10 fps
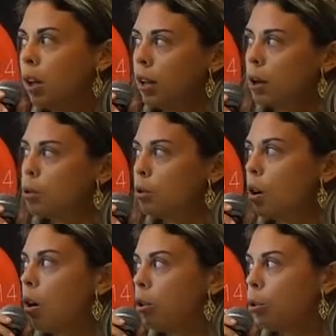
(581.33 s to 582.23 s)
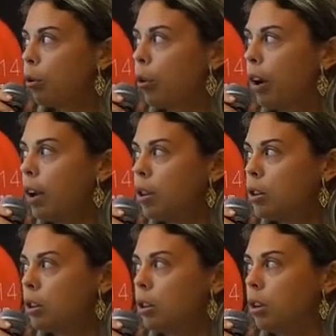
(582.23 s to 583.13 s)
like to talk, to encourage
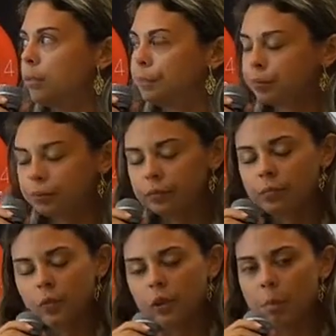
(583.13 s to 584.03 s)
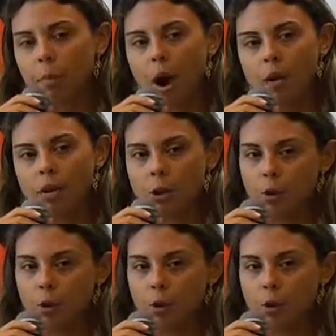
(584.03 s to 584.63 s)
the partner,